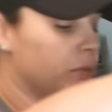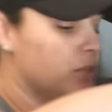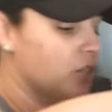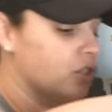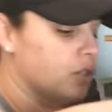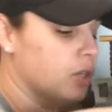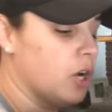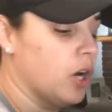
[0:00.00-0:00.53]
put
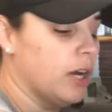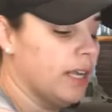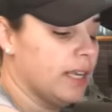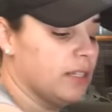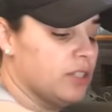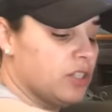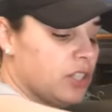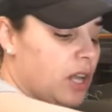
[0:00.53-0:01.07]
garlic
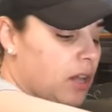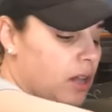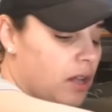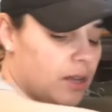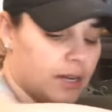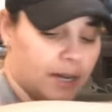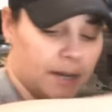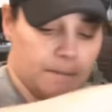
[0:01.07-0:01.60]
and salt
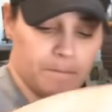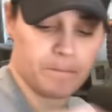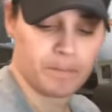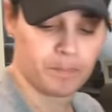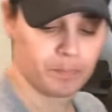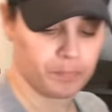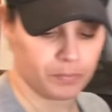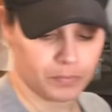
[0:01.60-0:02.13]
on it.
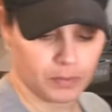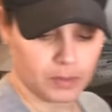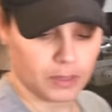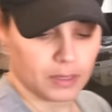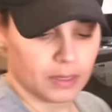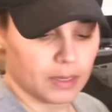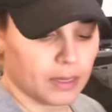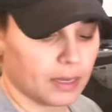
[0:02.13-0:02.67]

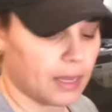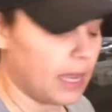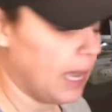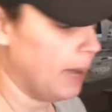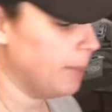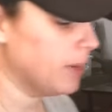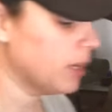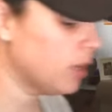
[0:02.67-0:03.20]

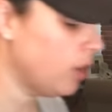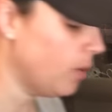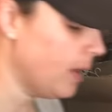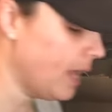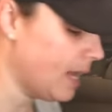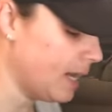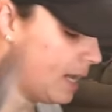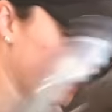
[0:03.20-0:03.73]
I'm gonna go
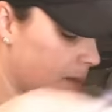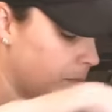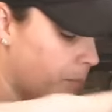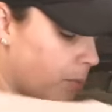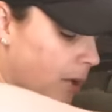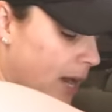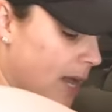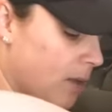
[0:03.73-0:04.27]
ahead and
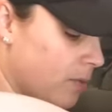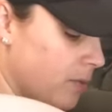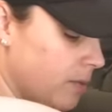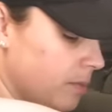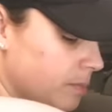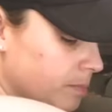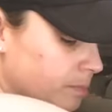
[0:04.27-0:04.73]
brown